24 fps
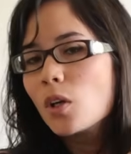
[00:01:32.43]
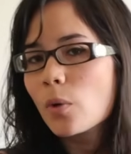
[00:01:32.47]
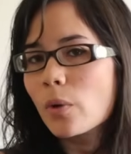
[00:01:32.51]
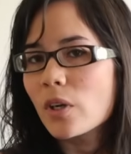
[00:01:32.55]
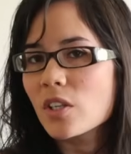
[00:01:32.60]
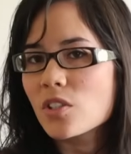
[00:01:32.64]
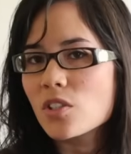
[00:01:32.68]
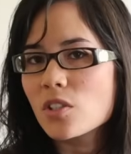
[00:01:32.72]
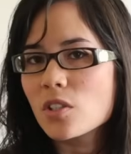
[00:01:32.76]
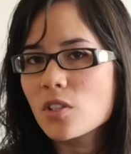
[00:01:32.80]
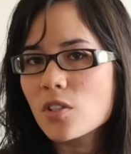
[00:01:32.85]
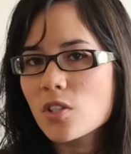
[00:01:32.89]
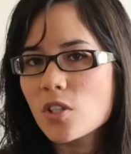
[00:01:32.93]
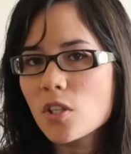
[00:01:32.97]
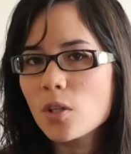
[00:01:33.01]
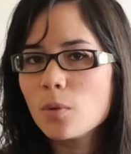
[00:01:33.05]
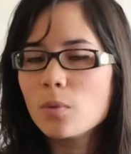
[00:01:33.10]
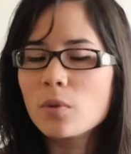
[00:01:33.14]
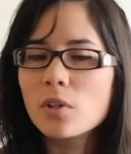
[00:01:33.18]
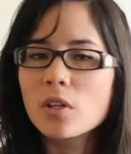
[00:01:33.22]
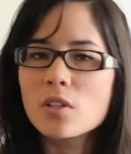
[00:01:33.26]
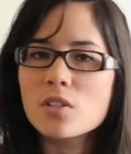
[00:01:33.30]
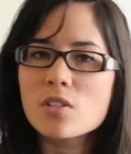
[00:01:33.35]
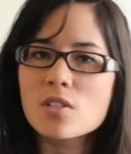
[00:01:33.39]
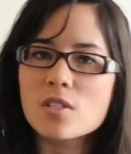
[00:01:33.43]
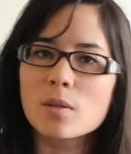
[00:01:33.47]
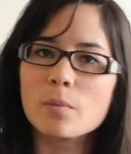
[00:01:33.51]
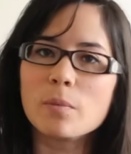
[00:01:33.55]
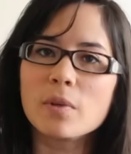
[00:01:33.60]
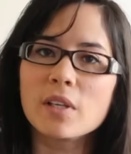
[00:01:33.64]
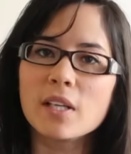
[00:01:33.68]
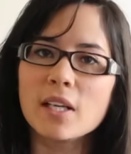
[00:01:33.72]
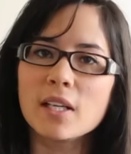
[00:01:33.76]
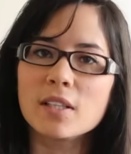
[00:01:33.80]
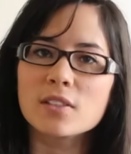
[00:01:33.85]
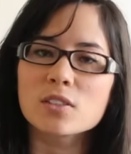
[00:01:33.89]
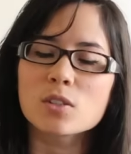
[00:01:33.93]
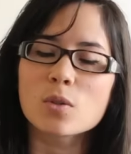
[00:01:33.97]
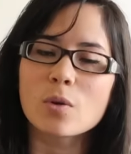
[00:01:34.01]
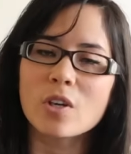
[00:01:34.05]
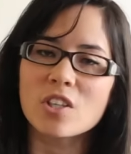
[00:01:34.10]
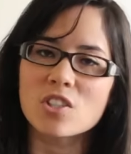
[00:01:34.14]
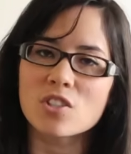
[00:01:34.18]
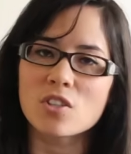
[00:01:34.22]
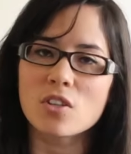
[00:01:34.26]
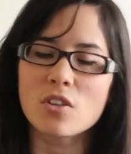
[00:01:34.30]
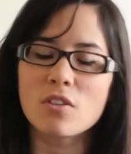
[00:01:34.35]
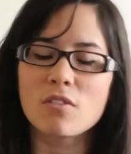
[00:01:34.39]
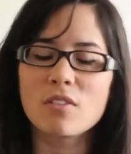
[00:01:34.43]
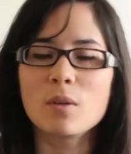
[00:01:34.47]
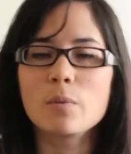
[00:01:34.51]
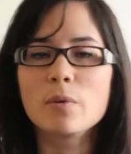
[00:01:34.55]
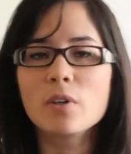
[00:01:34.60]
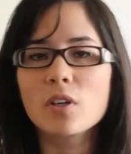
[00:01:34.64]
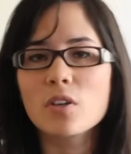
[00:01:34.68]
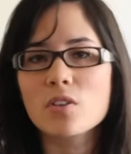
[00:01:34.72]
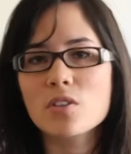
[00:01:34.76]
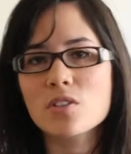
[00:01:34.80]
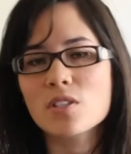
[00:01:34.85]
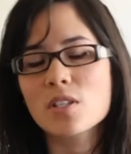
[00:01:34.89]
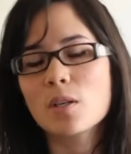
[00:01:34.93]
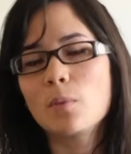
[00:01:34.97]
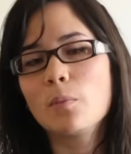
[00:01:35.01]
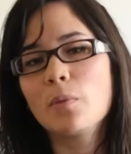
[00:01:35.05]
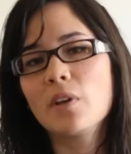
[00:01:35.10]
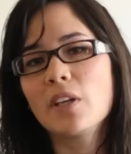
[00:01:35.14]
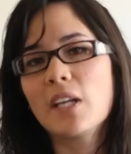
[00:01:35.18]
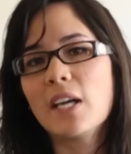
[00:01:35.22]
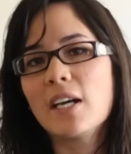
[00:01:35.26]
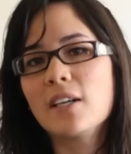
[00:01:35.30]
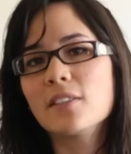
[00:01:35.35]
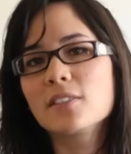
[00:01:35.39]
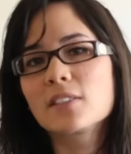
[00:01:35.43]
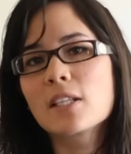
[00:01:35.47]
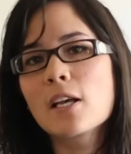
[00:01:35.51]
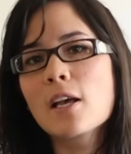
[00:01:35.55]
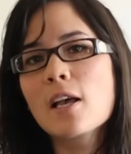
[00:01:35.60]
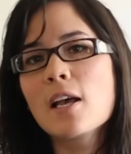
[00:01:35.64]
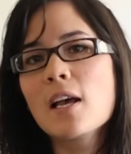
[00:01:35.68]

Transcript: question two will go to someone else, question three will go to someone else.